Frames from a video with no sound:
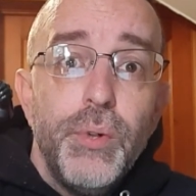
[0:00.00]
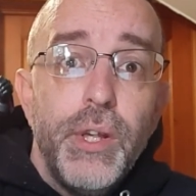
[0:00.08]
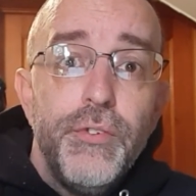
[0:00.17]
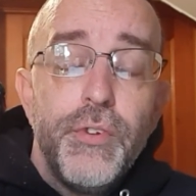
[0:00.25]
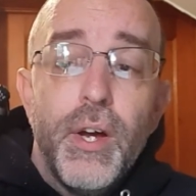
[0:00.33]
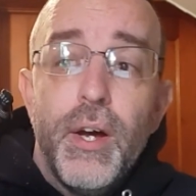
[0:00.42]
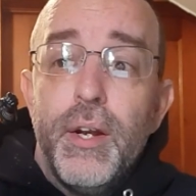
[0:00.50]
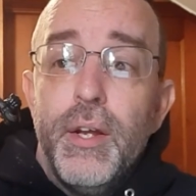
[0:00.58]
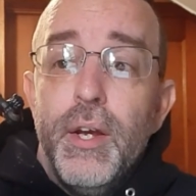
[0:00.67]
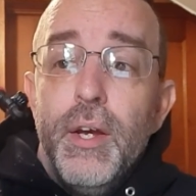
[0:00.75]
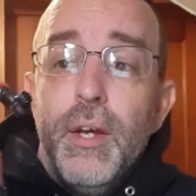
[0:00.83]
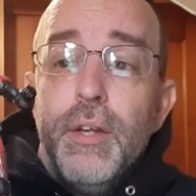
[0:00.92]
He's got
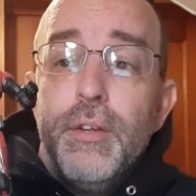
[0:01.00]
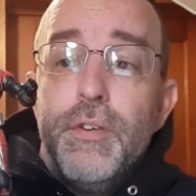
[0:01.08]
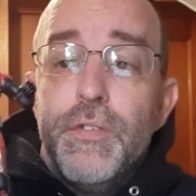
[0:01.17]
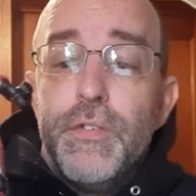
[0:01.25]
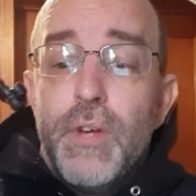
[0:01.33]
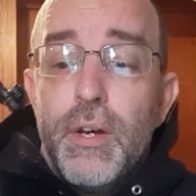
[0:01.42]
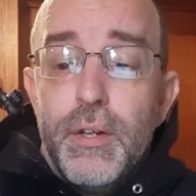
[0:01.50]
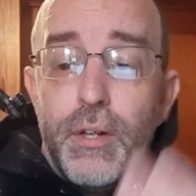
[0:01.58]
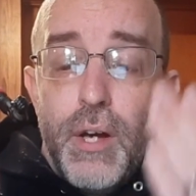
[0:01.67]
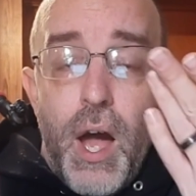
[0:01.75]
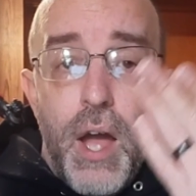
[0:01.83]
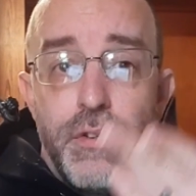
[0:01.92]
this uh,
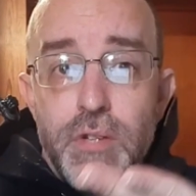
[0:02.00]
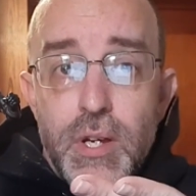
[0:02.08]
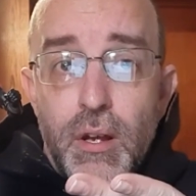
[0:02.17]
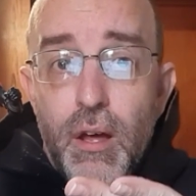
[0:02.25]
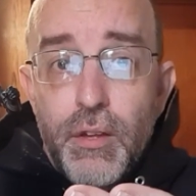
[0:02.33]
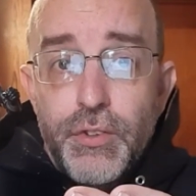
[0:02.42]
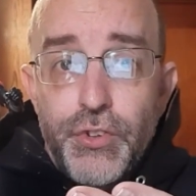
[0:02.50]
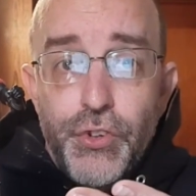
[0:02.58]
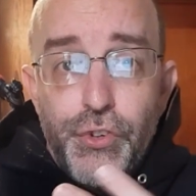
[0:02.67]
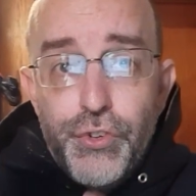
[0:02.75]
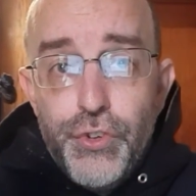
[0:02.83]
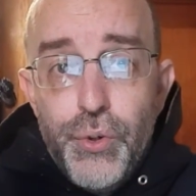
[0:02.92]
high technology
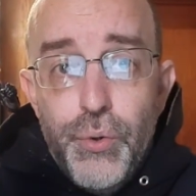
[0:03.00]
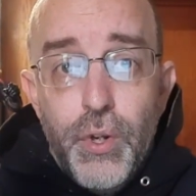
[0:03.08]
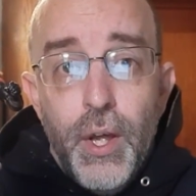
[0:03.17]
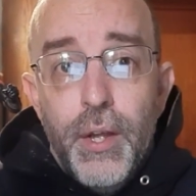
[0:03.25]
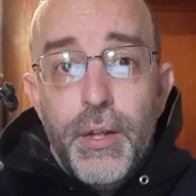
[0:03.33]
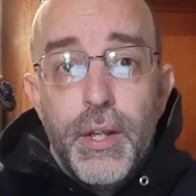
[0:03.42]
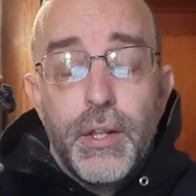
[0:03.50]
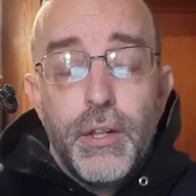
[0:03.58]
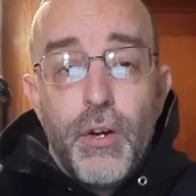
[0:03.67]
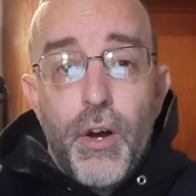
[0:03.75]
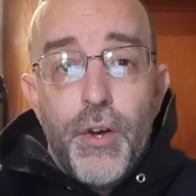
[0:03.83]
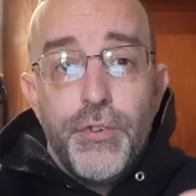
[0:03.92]
suit that can
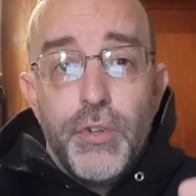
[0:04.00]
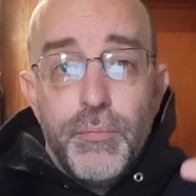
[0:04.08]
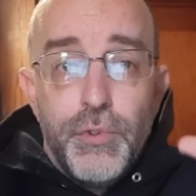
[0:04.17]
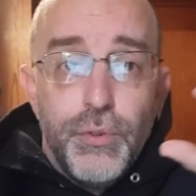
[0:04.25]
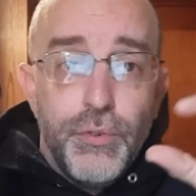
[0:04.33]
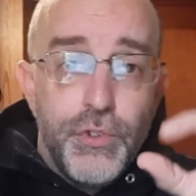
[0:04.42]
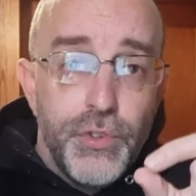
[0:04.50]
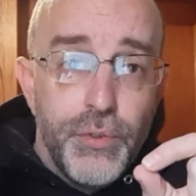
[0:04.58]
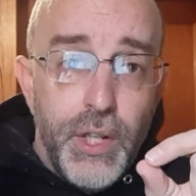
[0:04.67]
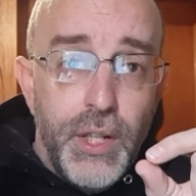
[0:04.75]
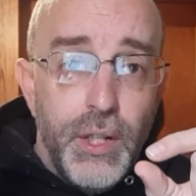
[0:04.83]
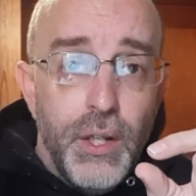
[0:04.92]
cause him to
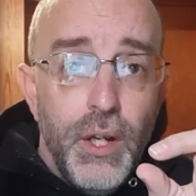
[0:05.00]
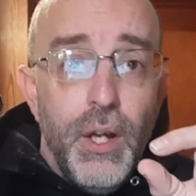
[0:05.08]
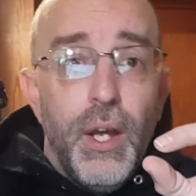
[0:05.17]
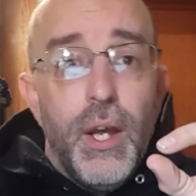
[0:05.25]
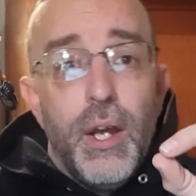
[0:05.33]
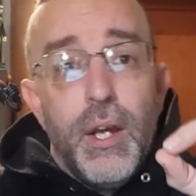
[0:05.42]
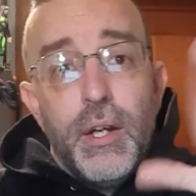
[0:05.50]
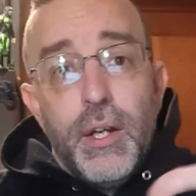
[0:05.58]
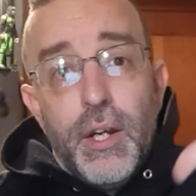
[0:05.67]
shrink and